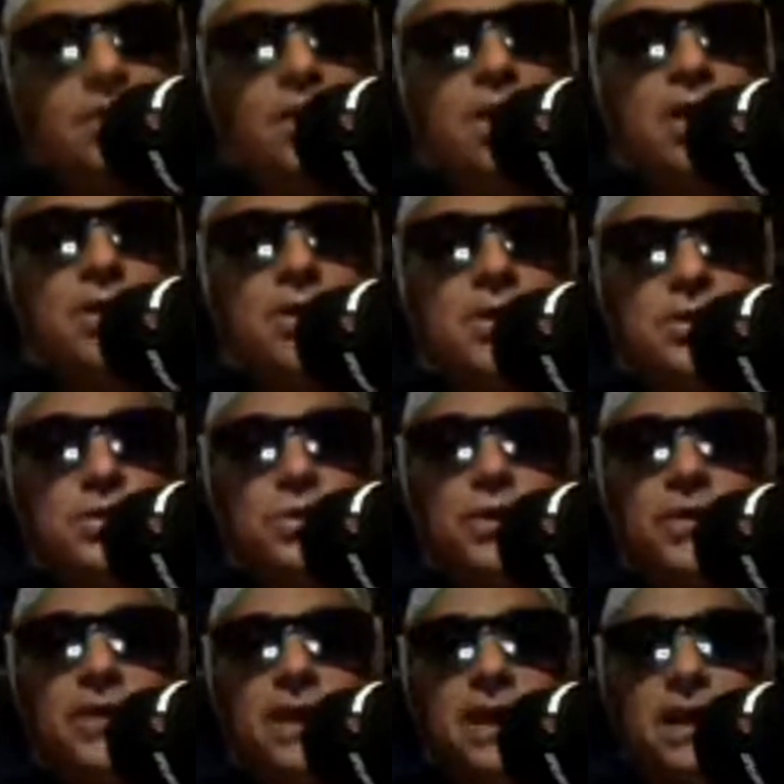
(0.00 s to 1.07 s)
You know, it's
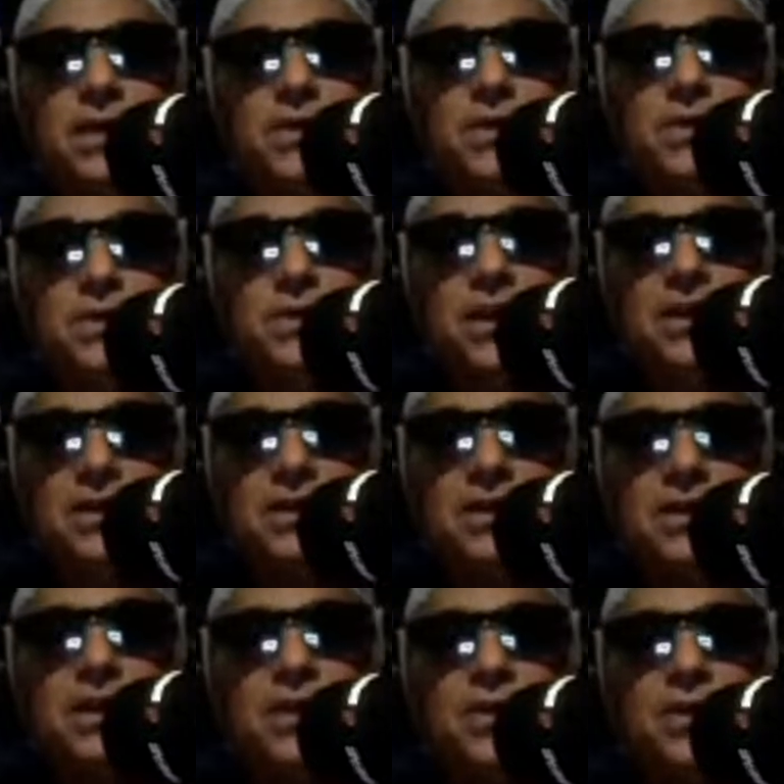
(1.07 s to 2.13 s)
one thing to actually
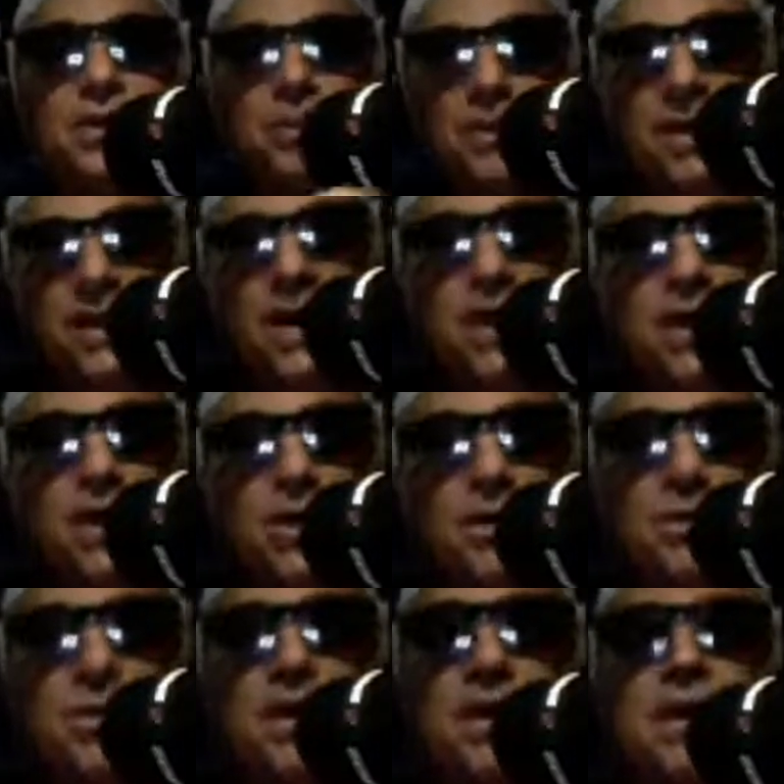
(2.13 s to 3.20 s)
get on your piano and
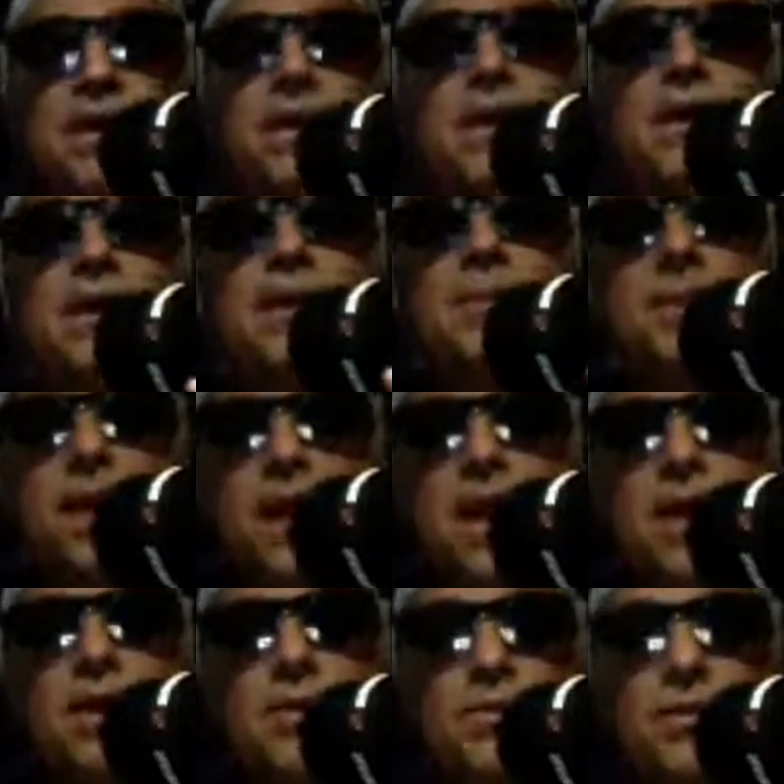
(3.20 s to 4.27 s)
play
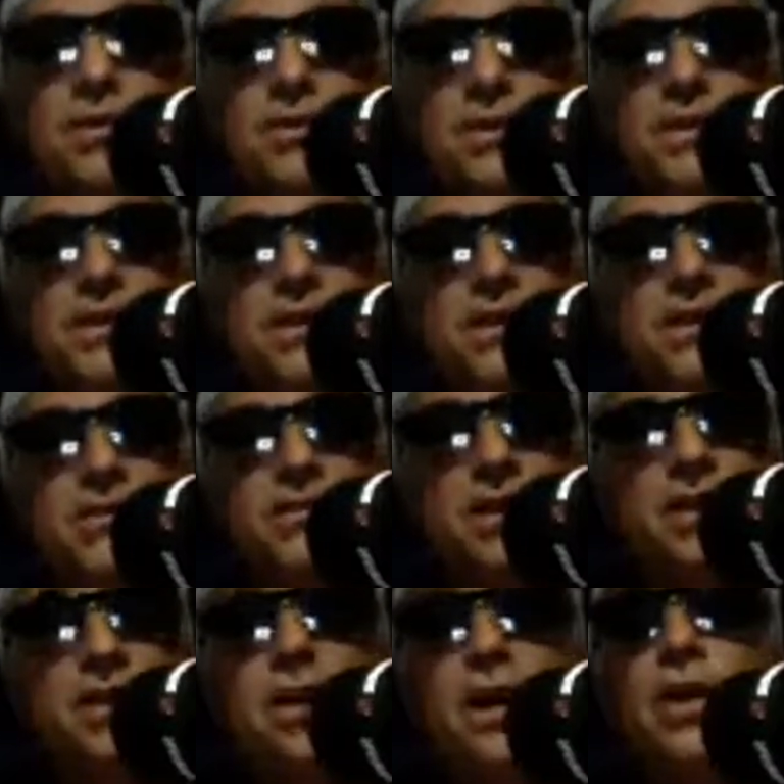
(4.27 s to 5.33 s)
piano music, and then it's
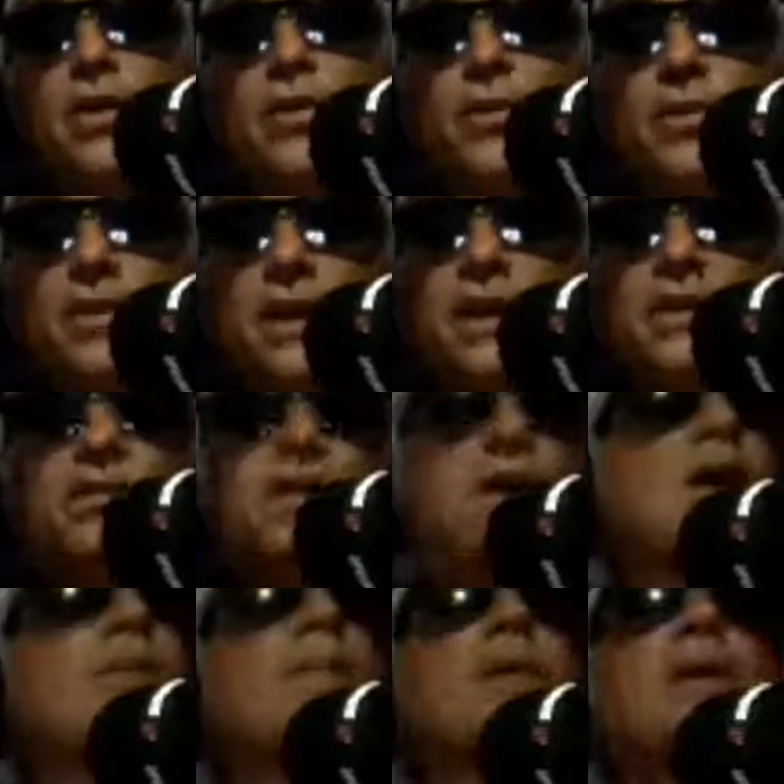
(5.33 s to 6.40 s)
another thing. It's a
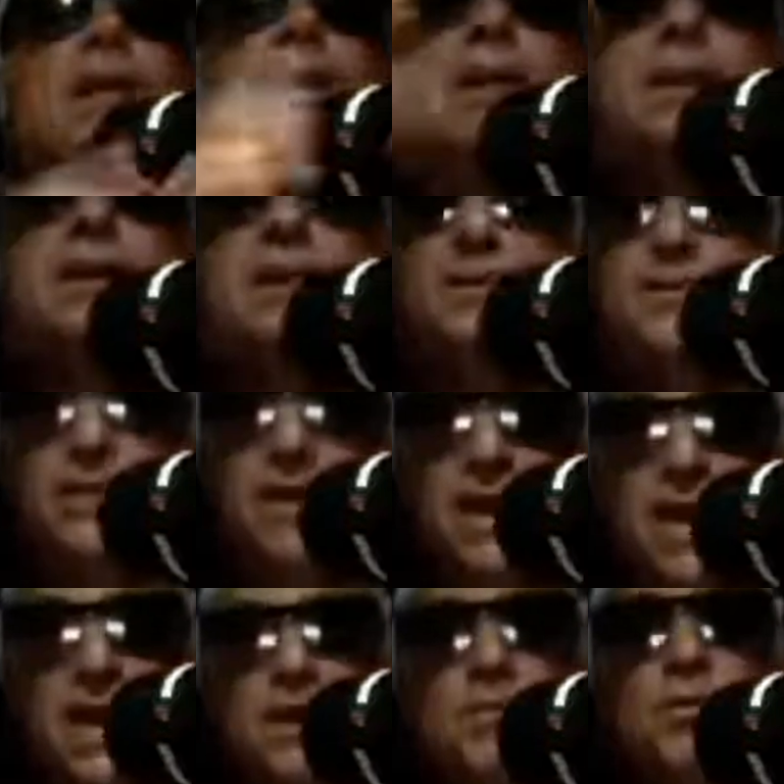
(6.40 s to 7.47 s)
completely different
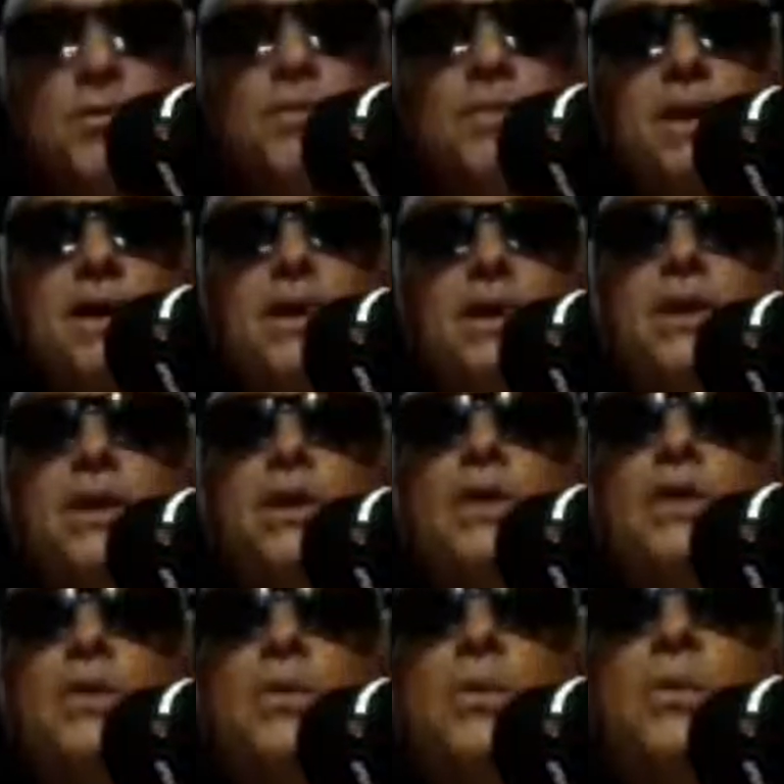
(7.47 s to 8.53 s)
animal, man,
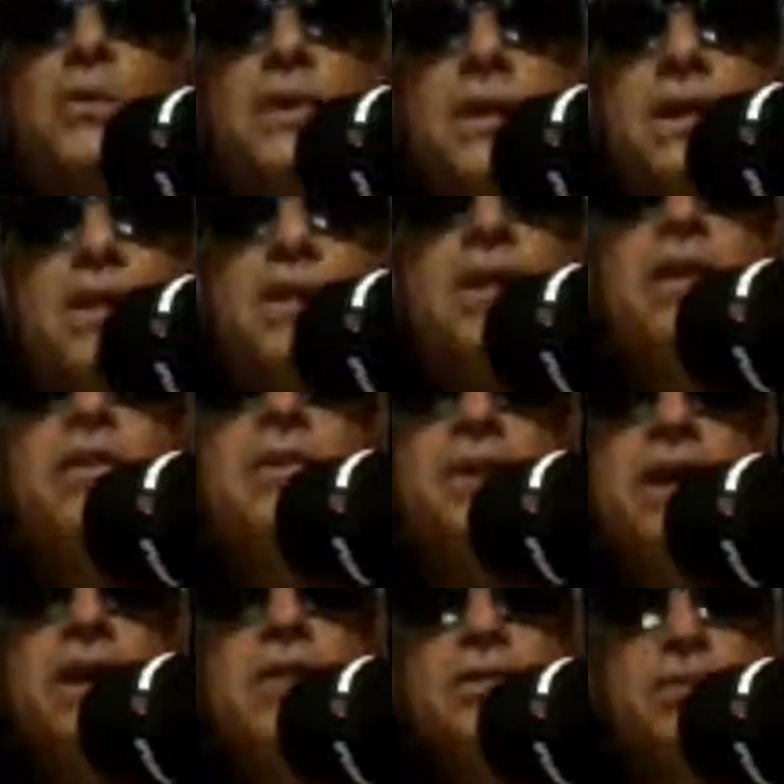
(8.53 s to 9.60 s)
when you get in there and you
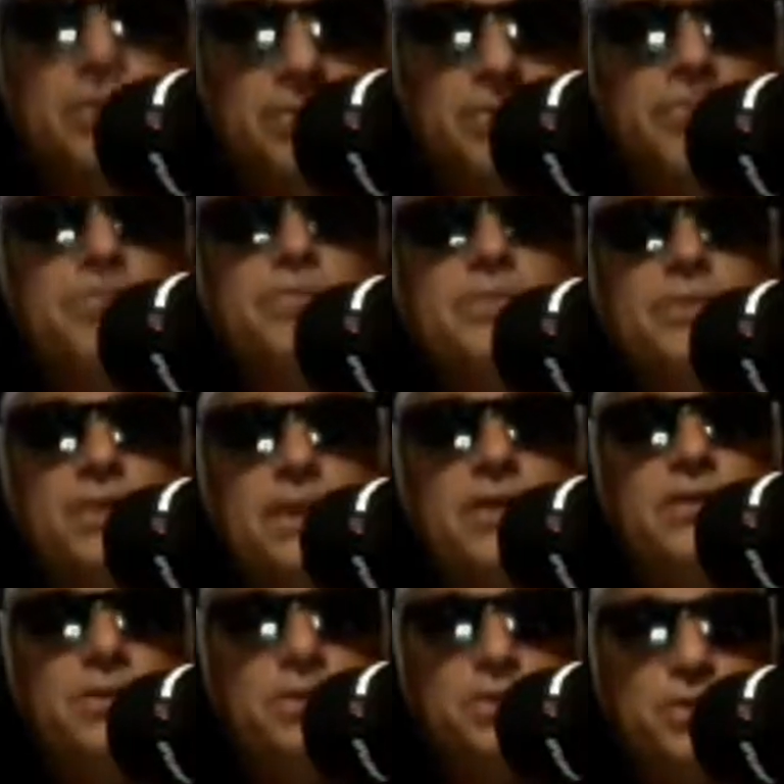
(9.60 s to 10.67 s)
got your, you
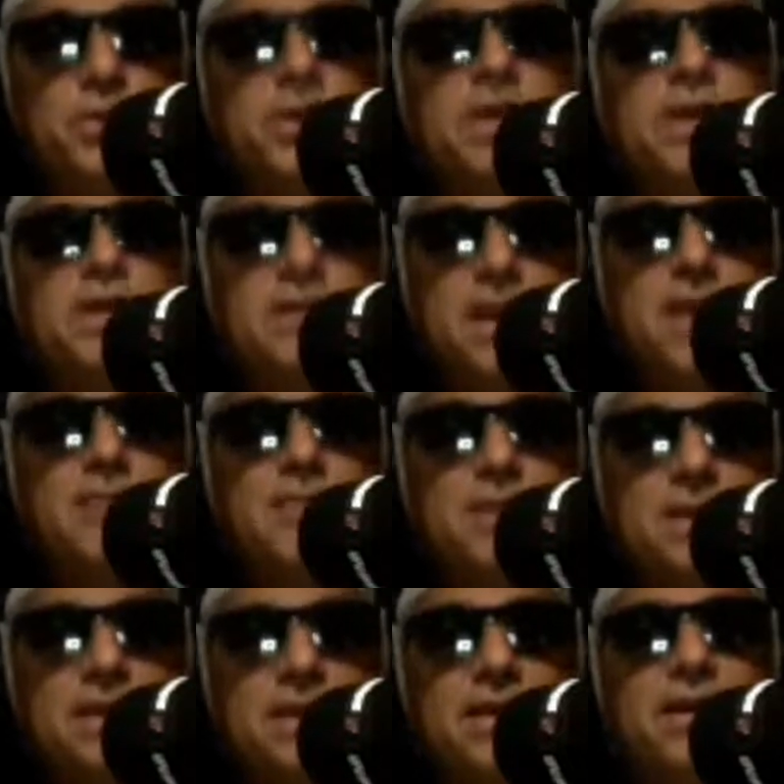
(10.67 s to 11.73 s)
got your strings
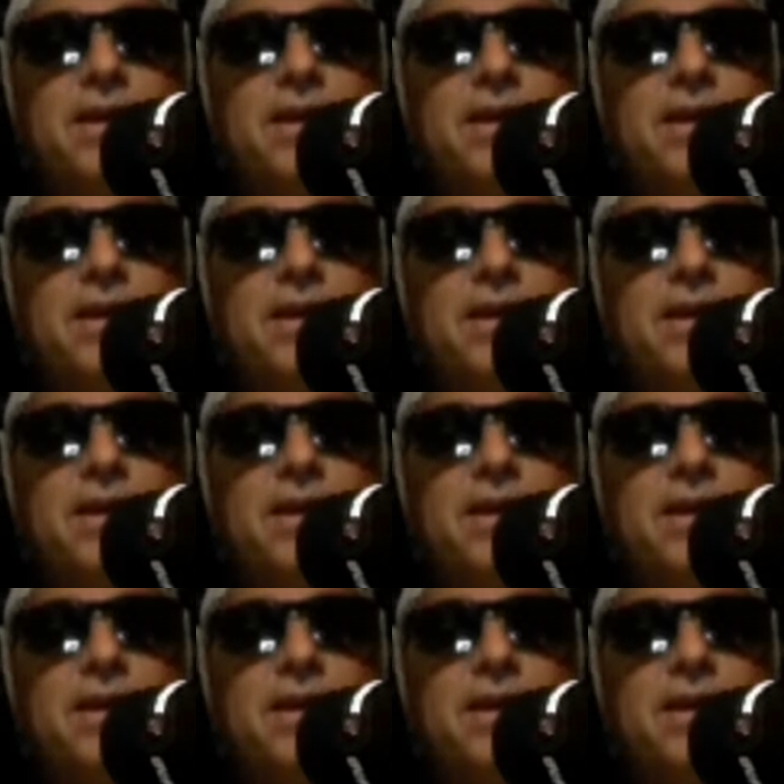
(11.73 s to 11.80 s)
happening,